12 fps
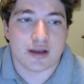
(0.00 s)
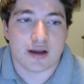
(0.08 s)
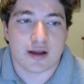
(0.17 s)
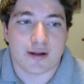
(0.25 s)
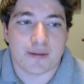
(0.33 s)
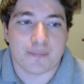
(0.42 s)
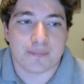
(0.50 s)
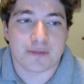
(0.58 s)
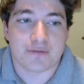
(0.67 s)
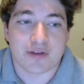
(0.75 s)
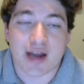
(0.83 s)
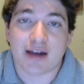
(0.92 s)

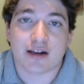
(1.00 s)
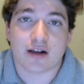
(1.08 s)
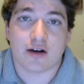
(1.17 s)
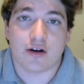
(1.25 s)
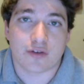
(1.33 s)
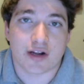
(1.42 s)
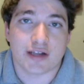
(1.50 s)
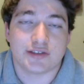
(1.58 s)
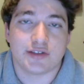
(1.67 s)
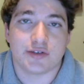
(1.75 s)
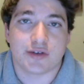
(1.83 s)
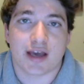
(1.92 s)
Fnatic over
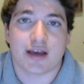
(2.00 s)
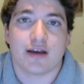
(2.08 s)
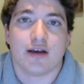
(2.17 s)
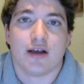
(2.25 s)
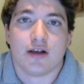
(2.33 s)
H2K.